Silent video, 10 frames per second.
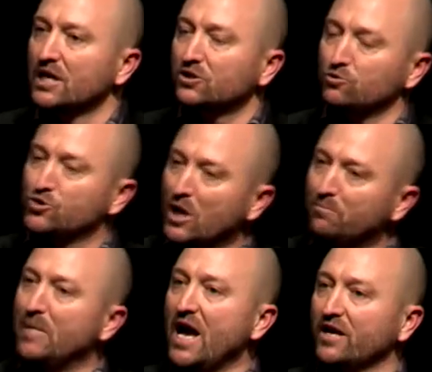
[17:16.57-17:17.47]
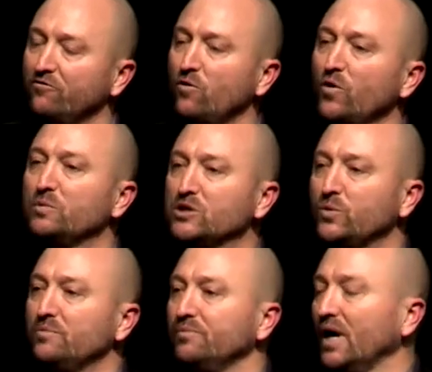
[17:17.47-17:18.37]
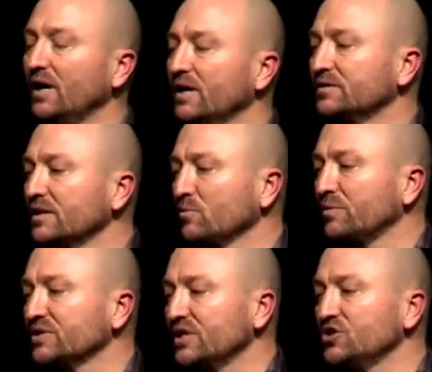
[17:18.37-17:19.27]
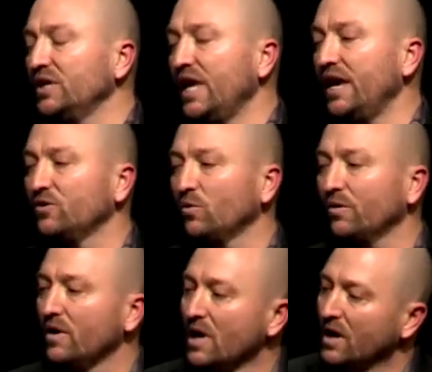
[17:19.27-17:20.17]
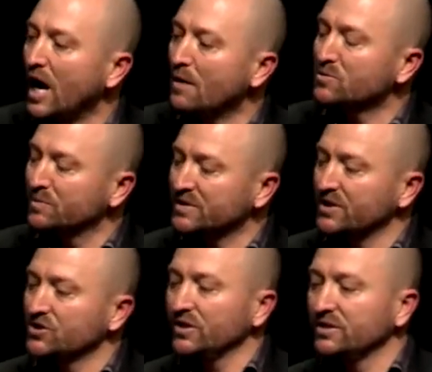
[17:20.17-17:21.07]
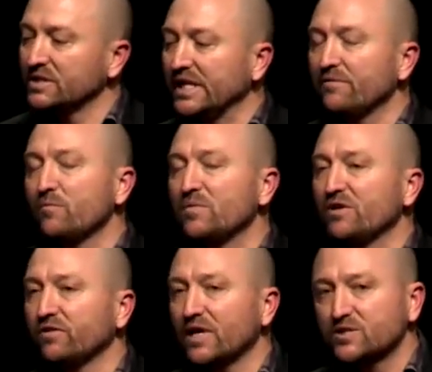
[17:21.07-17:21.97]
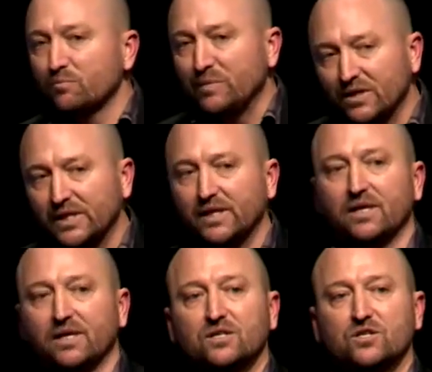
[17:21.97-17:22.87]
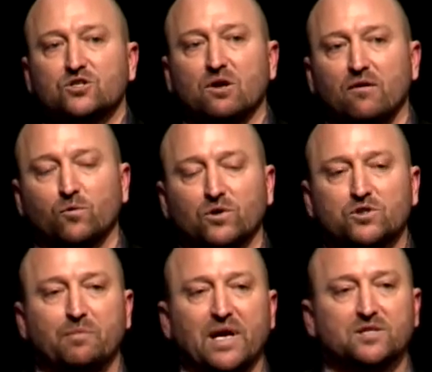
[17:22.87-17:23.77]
to jump back and forth between double precision and or ops precision, to give them the flexibility to solve the world's best